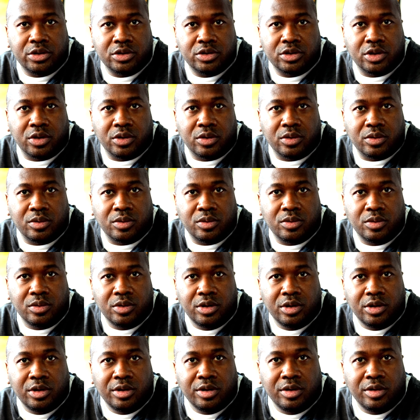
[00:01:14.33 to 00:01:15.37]
So
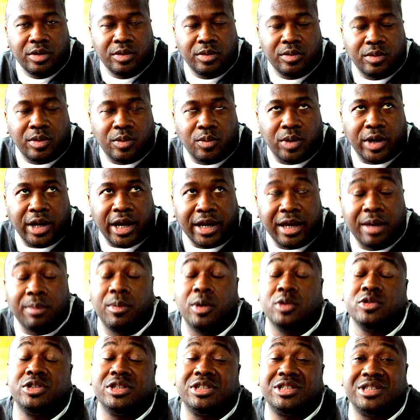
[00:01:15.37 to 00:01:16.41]
what I get
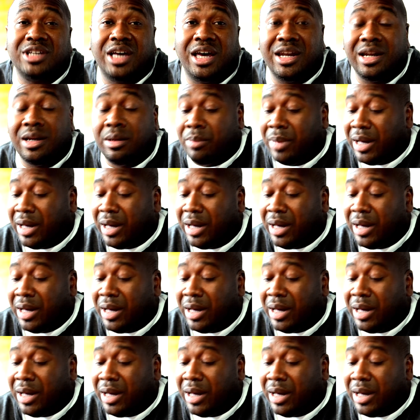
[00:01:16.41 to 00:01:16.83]
most excited